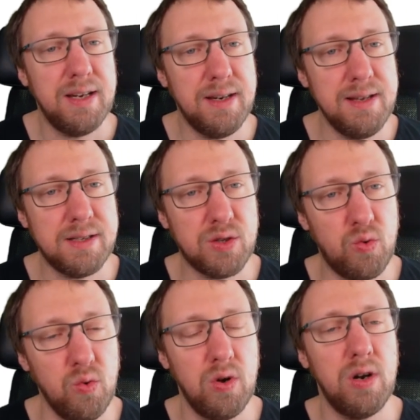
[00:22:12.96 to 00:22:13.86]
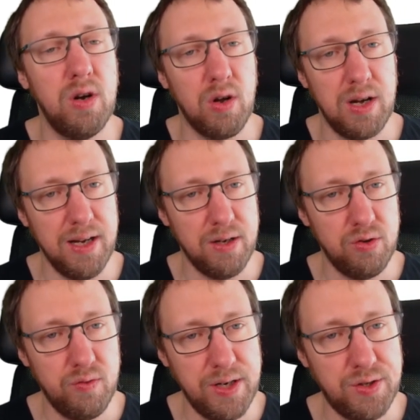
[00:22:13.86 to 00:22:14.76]
these two log
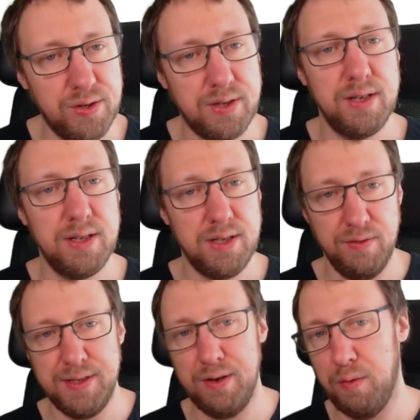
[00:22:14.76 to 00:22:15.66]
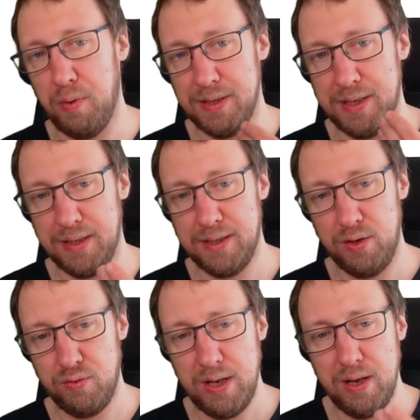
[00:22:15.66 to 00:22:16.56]
likelihood ratios. So
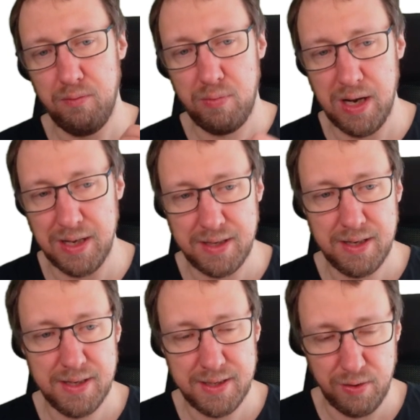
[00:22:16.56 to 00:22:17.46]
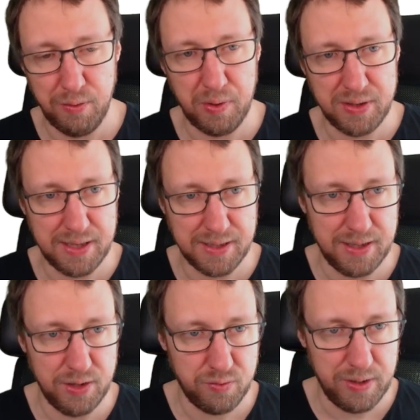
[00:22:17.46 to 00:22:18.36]
0.63 plus
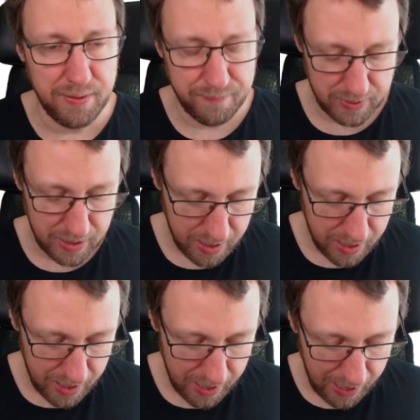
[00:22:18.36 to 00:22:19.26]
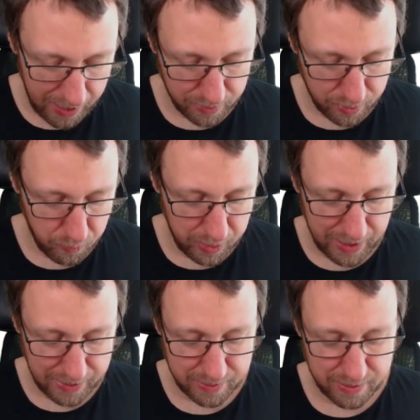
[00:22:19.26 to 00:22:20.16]
0.63, and we
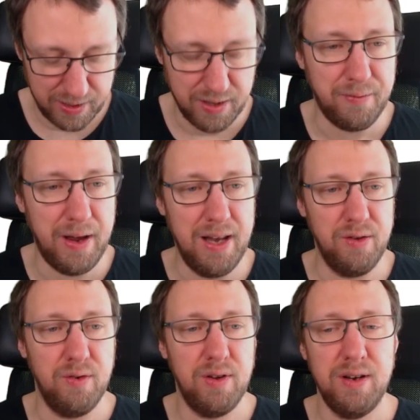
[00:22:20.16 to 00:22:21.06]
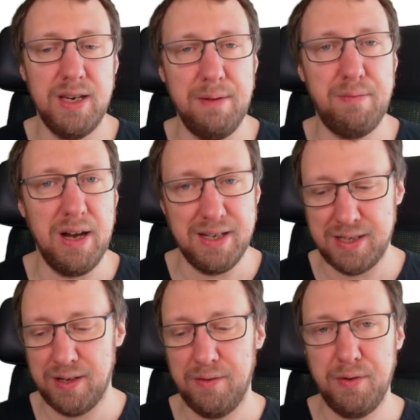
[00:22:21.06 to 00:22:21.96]
get the value D+
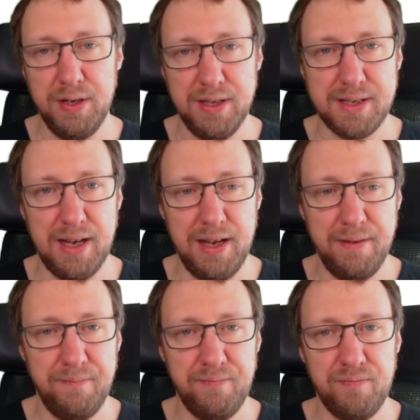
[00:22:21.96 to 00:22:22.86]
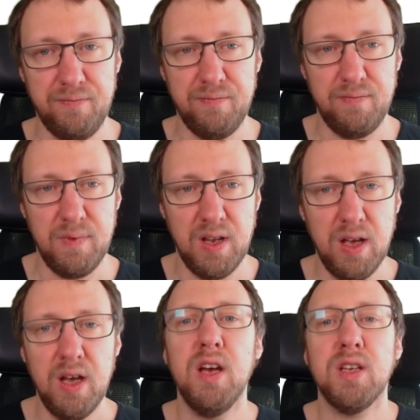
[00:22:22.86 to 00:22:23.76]
for this guy.
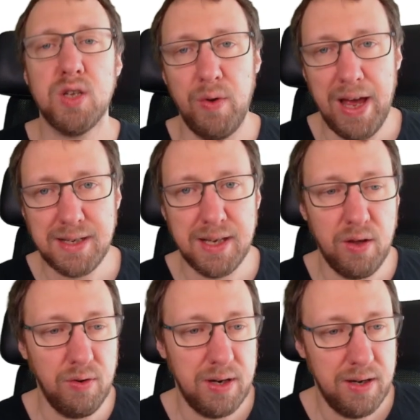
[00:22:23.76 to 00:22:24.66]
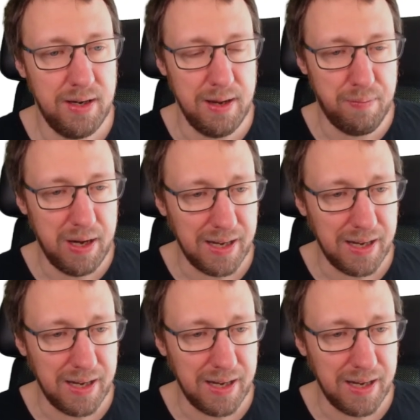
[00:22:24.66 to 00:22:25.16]
So we execute D+,